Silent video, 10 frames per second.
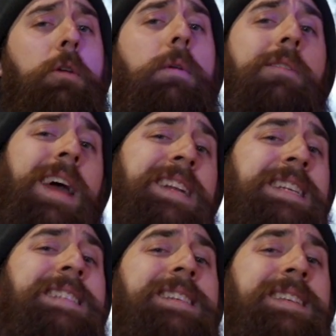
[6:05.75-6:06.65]
And around
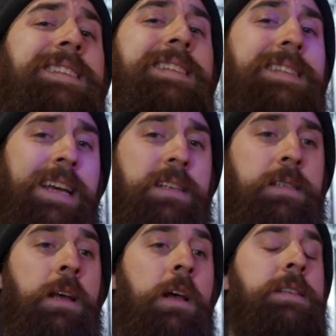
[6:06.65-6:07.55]

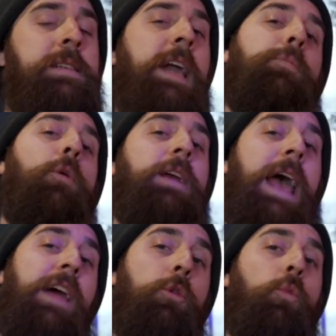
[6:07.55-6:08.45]
1966, skateboarding
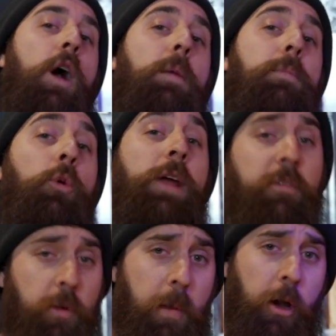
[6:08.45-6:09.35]
had the rug pulled
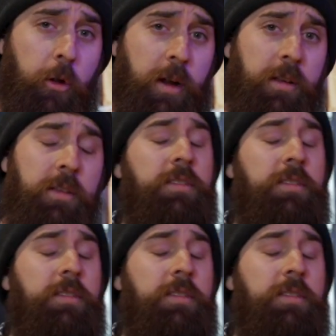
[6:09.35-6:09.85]
out from under it.